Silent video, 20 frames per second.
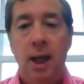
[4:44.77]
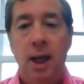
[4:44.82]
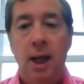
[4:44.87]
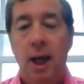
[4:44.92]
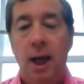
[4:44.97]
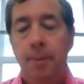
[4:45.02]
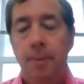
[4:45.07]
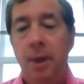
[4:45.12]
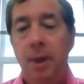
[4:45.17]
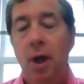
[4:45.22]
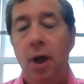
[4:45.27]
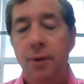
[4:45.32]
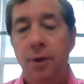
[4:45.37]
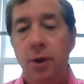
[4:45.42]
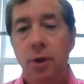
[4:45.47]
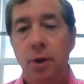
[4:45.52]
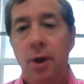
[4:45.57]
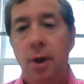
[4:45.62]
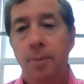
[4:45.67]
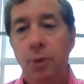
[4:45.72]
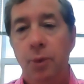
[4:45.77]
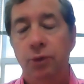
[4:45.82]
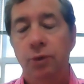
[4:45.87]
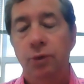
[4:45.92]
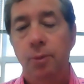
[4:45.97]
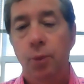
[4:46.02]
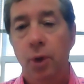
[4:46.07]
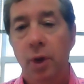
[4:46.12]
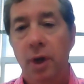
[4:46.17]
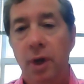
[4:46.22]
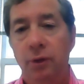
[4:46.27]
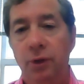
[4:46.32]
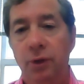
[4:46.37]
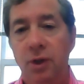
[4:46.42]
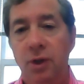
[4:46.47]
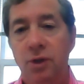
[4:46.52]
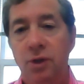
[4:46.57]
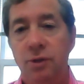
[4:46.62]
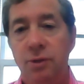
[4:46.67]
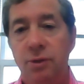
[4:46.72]
But other Muslim
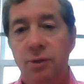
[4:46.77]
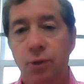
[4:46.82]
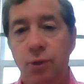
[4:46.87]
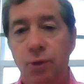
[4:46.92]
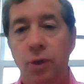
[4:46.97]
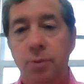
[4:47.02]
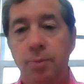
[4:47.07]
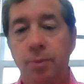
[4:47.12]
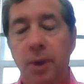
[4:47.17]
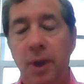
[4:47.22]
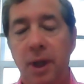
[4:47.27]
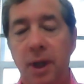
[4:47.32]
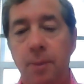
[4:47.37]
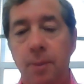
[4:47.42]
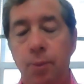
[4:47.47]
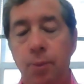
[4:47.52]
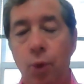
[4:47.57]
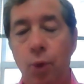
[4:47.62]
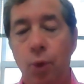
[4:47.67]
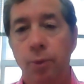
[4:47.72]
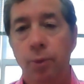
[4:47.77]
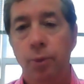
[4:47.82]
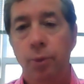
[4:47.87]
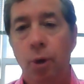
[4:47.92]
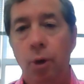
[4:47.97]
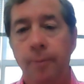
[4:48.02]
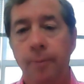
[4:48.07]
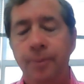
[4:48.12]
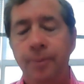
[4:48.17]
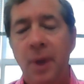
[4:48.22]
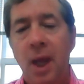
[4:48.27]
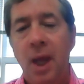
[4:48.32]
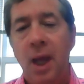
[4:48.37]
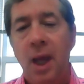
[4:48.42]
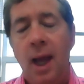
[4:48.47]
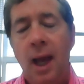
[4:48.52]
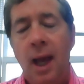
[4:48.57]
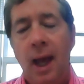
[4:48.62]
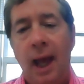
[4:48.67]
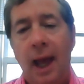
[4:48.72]
organizations, of course, play an important role.
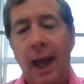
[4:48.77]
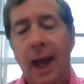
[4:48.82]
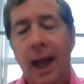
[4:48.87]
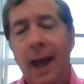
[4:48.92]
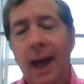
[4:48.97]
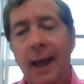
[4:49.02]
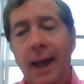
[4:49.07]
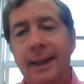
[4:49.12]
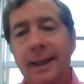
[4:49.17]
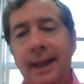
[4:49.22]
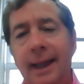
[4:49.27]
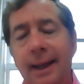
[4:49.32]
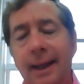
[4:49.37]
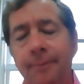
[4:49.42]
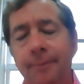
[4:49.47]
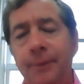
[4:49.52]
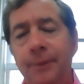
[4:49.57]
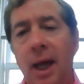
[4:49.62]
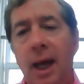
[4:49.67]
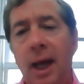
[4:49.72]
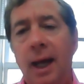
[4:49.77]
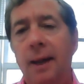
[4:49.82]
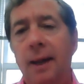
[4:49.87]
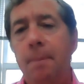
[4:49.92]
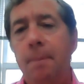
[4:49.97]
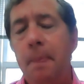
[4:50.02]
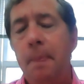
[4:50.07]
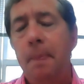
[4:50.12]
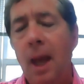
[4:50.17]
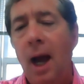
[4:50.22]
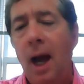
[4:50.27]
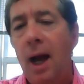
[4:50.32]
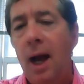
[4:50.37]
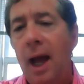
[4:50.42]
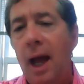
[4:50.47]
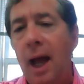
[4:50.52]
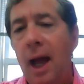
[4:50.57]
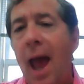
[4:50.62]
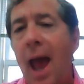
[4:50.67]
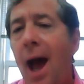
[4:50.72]
And
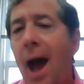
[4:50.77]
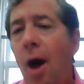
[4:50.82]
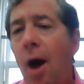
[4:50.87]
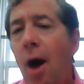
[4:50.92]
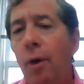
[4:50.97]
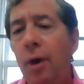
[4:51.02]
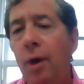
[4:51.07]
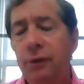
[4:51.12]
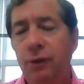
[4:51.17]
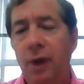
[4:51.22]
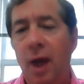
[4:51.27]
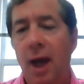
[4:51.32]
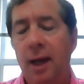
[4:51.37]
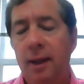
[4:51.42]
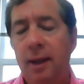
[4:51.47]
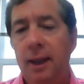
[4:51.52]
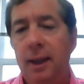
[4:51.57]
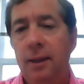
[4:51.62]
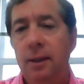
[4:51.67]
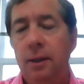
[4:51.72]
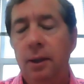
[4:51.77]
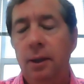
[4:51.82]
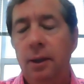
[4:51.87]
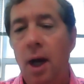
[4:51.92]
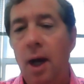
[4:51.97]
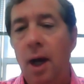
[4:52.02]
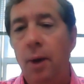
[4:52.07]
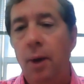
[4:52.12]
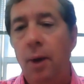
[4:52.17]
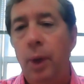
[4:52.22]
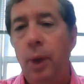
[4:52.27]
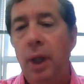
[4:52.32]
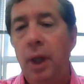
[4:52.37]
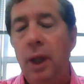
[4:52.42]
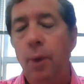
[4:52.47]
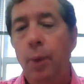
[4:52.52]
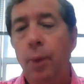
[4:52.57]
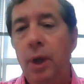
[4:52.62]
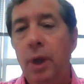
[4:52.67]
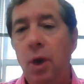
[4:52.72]
how exactly
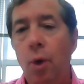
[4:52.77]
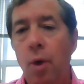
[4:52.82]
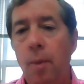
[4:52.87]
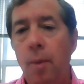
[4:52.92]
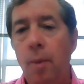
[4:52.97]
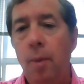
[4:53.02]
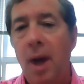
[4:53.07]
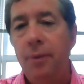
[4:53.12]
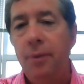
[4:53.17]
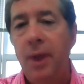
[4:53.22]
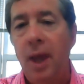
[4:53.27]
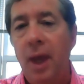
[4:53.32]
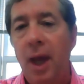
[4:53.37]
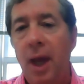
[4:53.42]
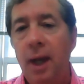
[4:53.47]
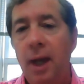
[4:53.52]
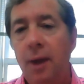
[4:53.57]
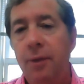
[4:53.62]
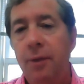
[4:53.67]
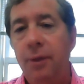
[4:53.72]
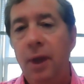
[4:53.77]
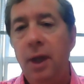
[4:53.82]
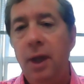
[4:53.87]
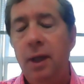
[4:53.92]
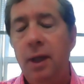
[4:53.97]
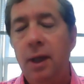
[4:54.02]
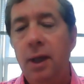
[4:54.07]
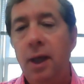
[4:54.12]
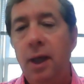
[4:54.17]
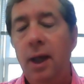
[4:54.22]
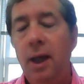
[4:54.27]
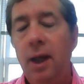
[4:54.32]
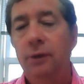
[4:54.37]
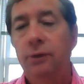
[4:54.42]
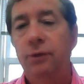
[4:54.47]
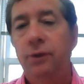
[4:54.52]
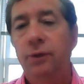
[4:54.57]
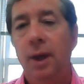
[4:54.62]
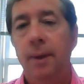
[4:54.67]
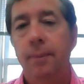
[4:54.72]
we go about that, I think,
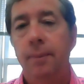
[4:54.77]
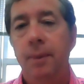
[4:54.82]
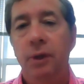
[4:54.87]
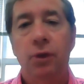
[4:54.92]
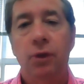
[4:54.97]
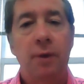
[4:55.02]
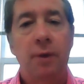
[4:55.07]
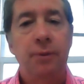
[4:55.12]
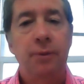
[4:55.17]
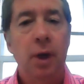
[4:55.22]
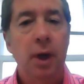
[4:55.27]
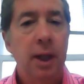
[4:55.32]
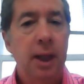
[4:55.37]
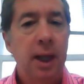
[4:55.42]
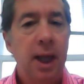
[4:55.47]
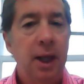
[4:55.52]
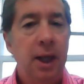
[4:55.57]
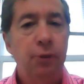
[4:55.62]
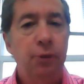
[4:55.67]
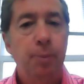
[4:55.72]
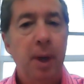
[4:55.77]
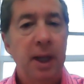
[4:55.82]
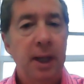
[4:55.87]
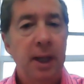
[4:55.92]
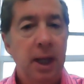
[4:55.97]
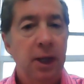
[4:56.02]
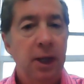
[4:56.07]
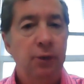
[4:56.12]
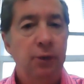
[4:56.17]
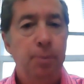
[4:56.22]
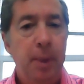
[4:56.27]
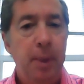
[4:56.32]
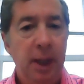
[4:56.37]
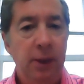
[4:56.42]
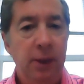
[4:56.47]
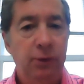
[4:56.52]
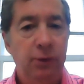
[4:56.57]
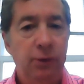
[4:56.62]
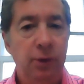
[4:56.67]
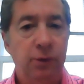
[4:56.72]
is often on a case-by-case
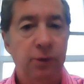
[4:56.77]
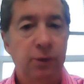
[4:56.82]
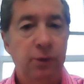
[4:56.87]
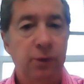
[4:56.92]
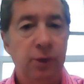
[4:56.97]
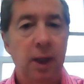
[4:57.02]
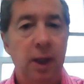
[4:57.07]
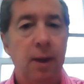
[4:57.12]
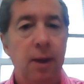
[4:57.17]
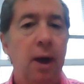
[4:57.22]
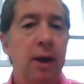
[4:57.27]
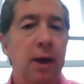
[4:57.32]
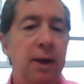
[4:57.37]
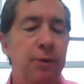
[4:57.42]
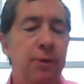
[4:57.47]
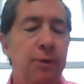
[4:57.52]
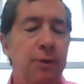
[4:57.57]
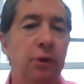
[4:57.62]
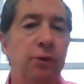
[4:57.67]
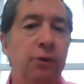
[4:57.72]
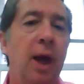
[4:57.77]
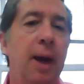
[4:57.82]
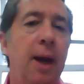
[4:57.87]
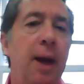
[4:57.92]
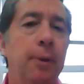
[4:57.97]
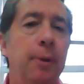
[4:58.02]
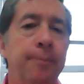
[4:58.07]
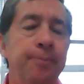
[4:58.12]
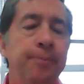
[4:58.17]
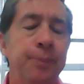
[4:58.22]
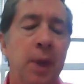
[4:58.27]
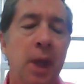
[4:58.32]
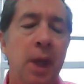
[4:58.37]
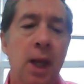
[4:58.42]
basis. I'll give you an example.